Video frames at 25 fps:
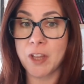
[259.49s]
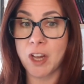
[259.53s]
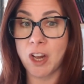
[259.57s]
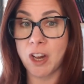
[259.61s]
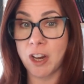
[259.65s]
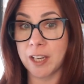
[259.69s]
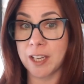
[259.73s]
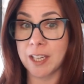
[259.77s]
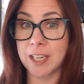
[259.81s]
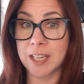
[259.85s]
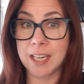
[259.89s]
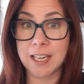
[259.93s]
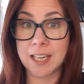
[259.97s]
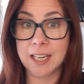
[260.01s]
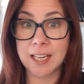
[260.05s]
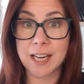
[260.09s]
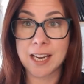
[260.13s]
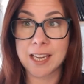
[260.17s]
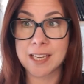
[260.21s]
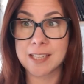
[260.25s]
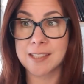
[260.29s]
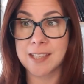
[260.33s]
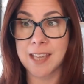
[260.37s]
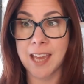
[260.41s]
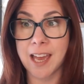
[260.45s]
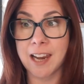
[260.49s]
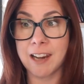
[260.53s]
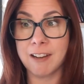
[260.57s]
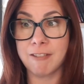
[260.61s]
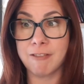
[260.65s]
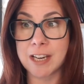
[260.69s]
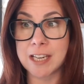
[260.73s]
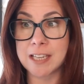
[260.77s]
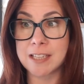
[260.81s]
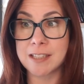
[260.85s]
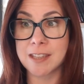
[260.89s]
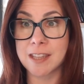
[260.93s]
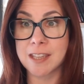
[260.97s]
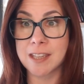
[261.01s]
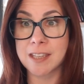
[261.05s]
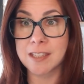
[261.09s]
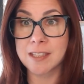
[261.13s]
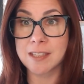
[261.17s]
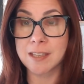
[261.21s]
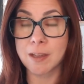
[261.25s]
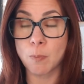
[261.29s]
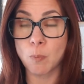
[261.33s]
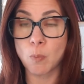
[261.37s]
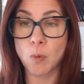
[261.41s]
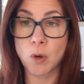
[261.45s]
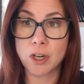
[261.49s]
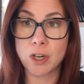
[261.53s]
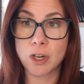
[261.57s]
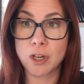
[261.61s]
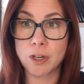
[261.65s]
I can eat less calories than someone